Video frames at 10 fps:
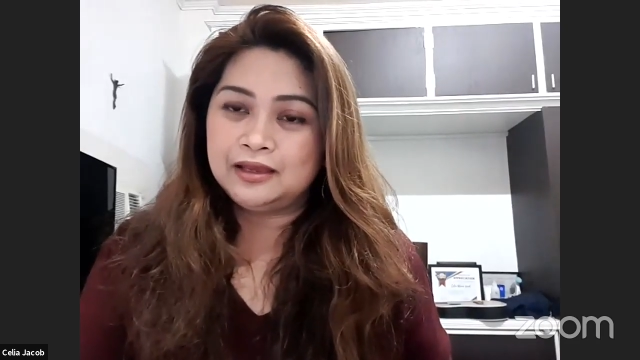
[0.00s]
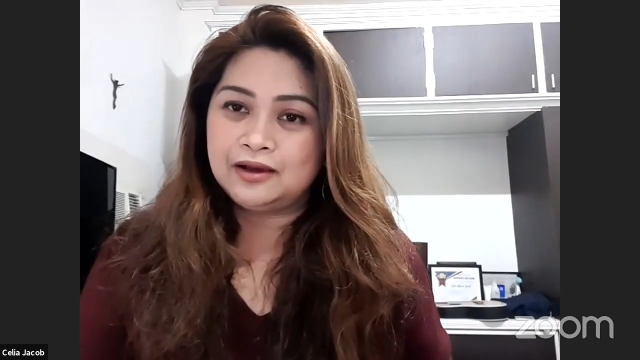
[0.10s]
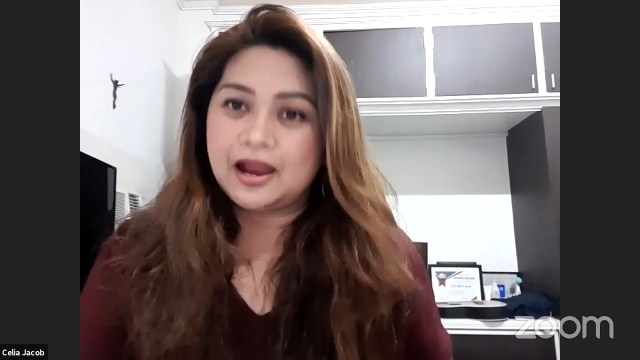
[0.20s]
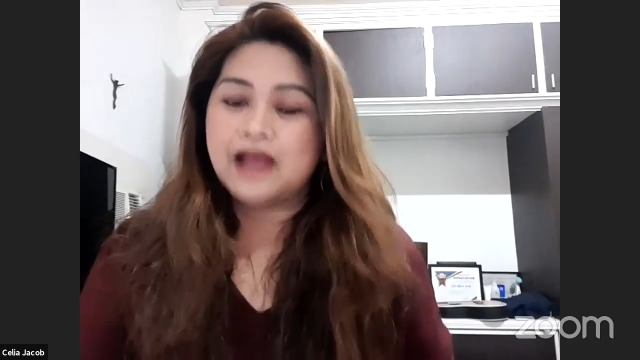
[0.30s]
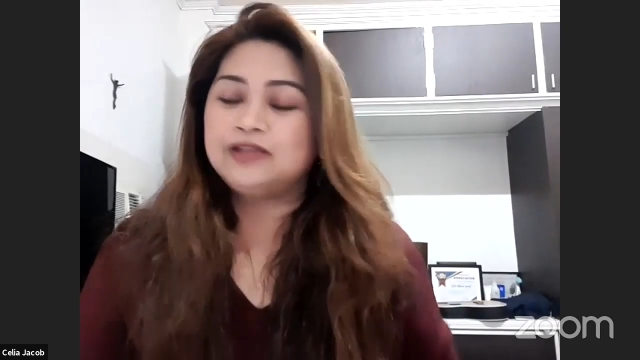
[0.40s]

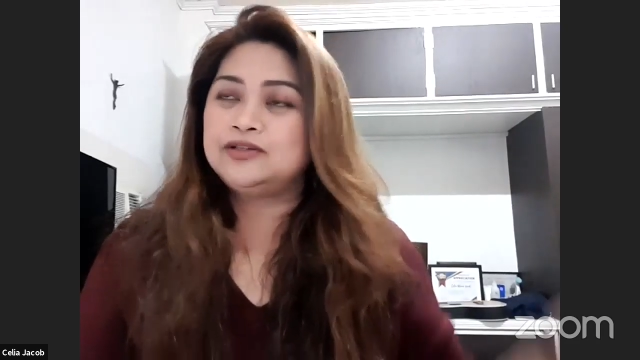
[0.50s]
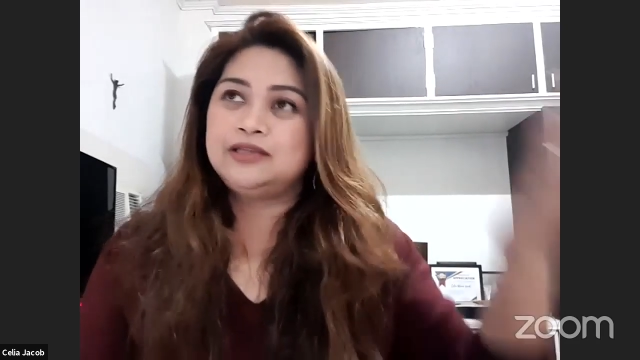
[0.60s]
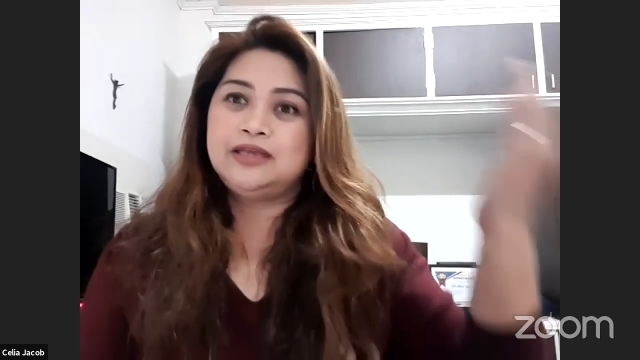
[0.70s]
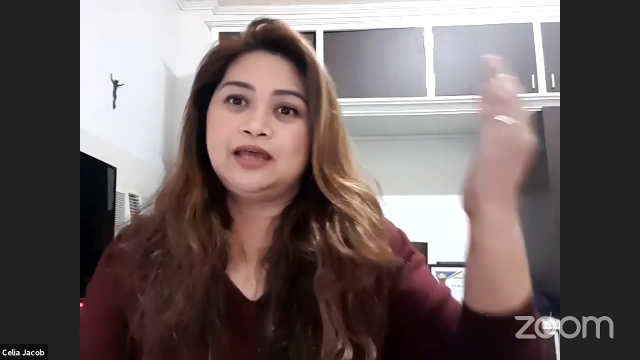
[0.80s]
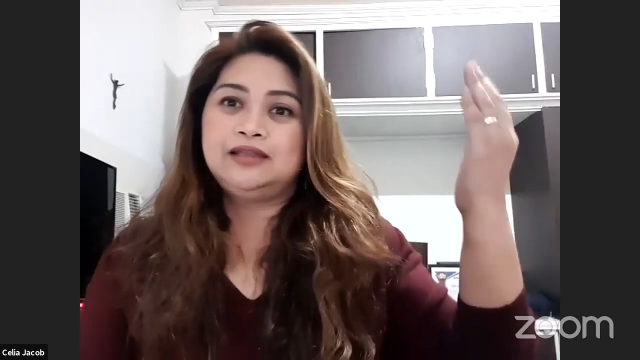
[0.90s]

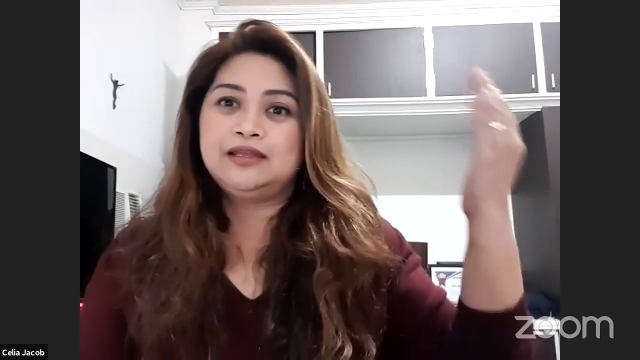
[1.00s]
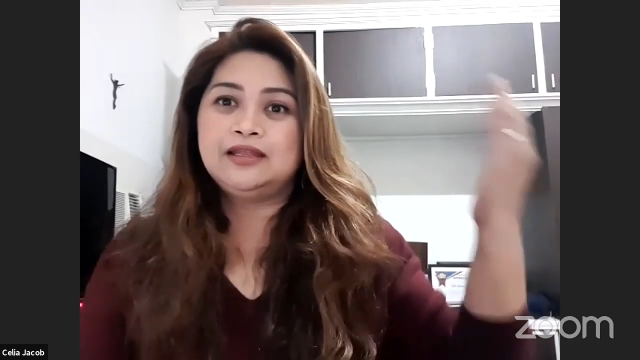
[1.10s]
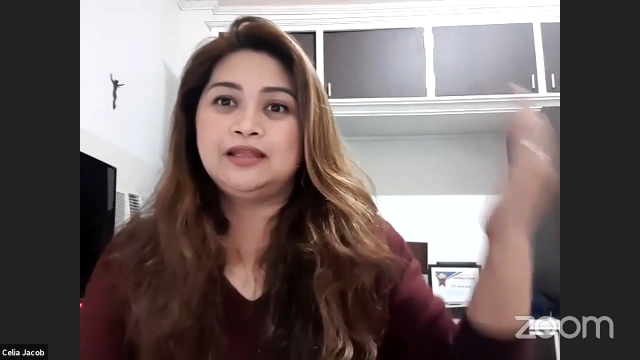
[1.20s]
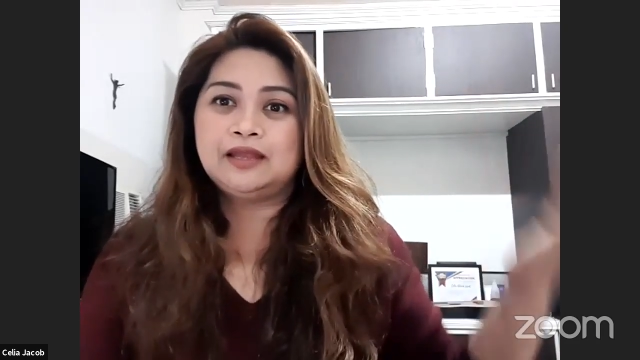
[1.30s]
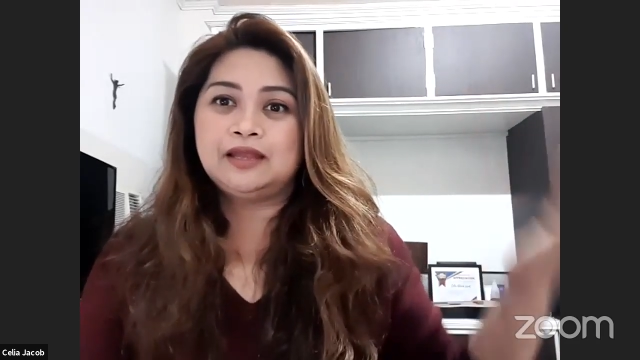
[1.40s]
gratuity. I
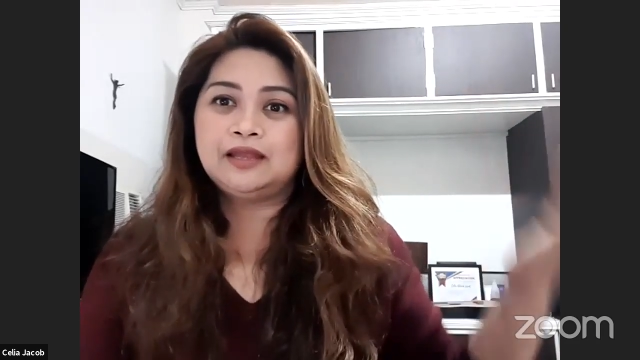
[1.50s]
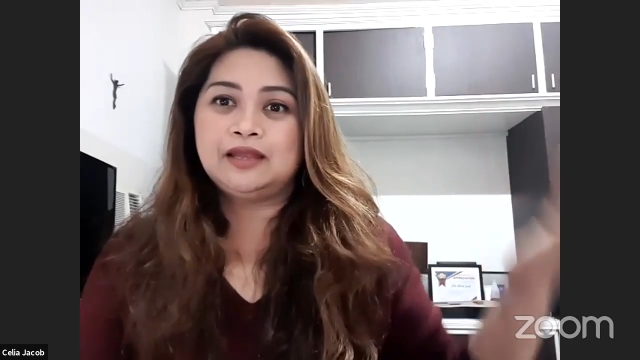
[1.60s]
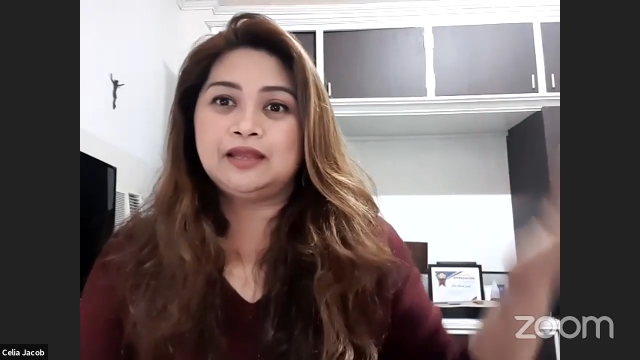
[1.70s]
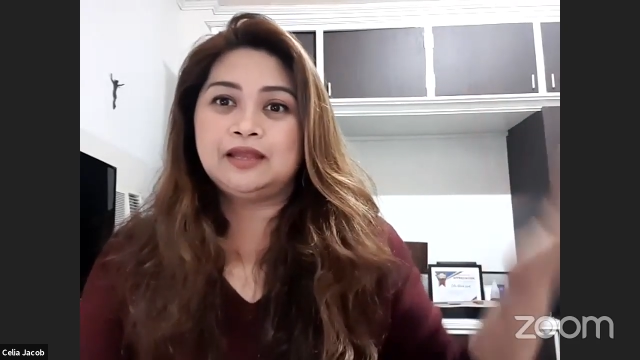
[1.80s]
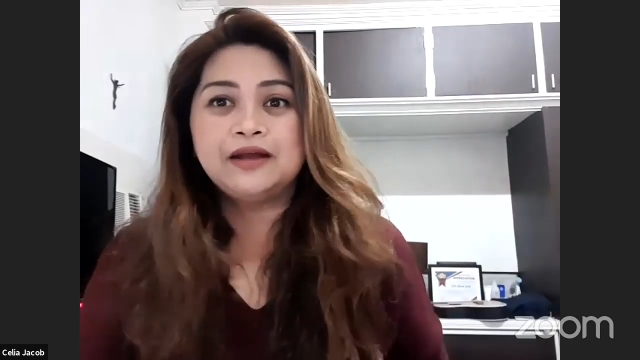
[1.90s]
didn't get
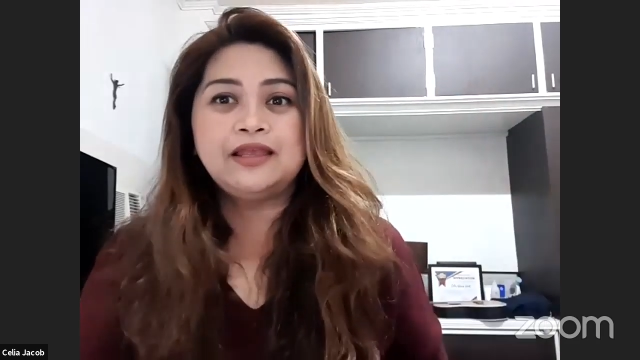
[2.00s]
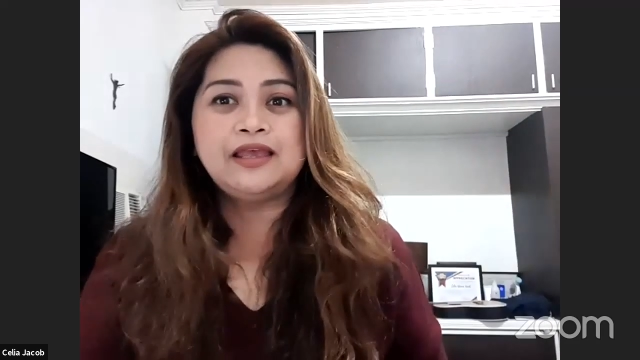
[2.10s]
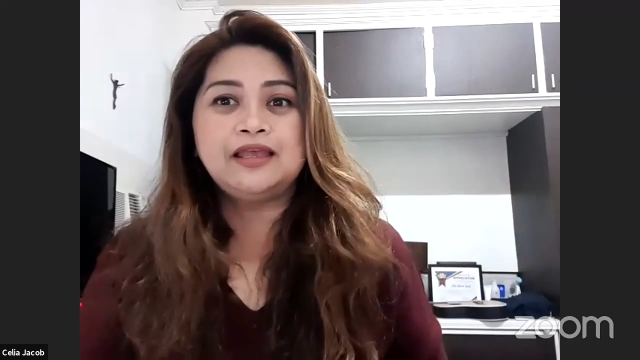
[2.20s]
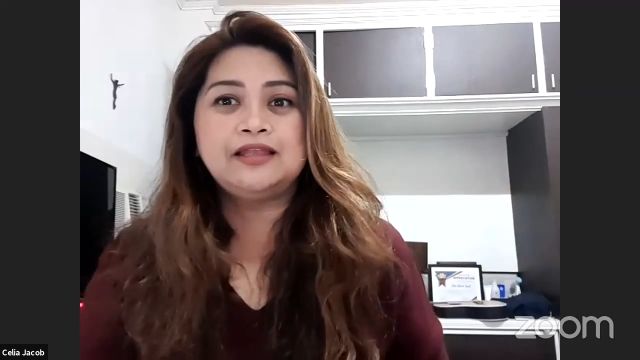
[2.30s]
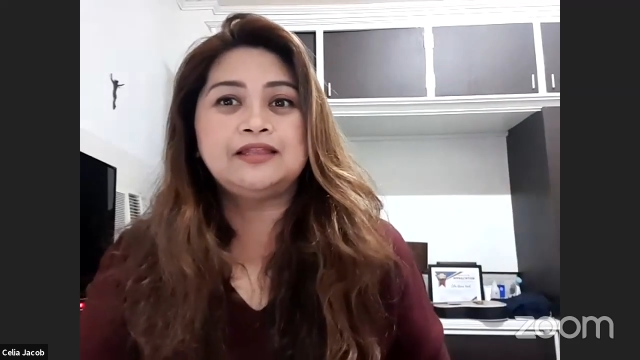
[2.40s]
my
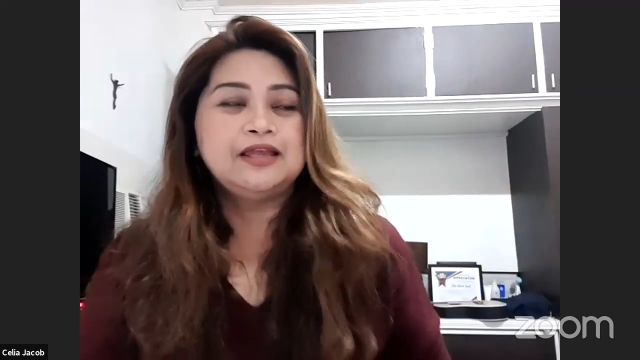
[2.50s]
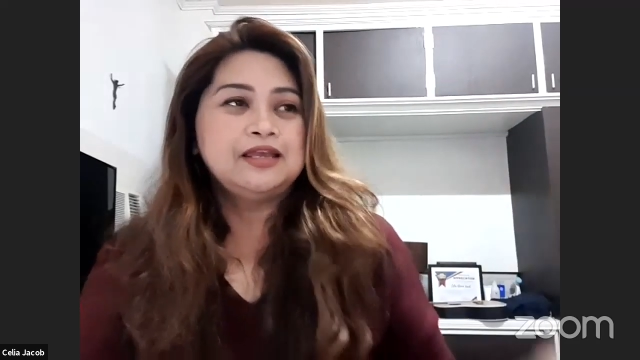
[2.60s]
money.